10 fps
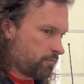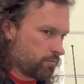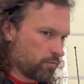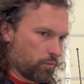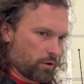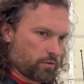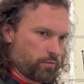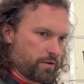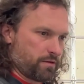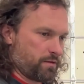will work
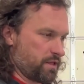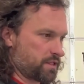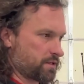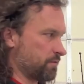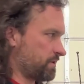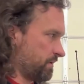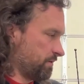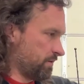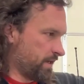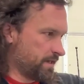with this turn
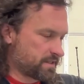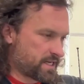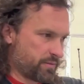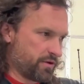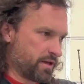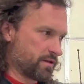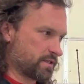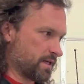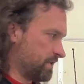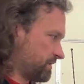signal, and same on the other
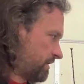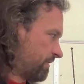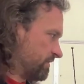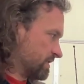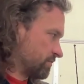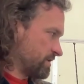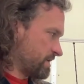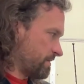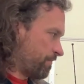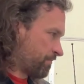side. So you'll have these
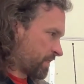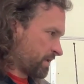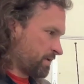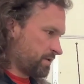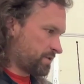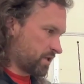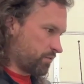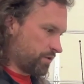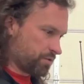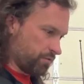3
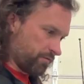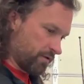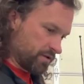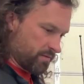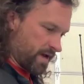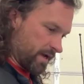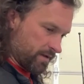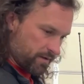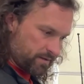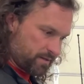sequential front to back
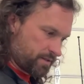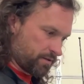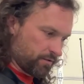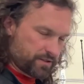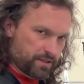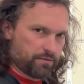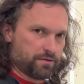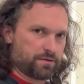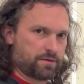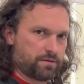turn
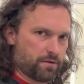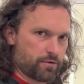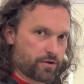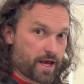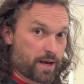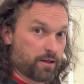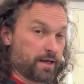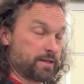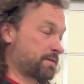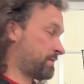signals on your cab
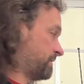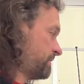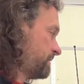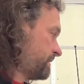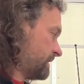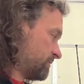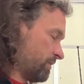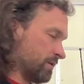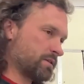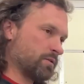lights, as
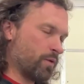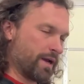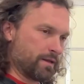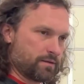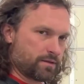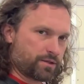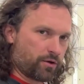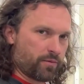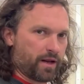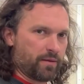well as the white
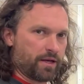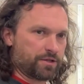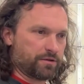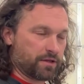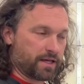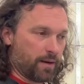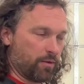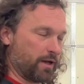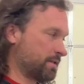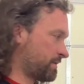startup animation on the cab lights.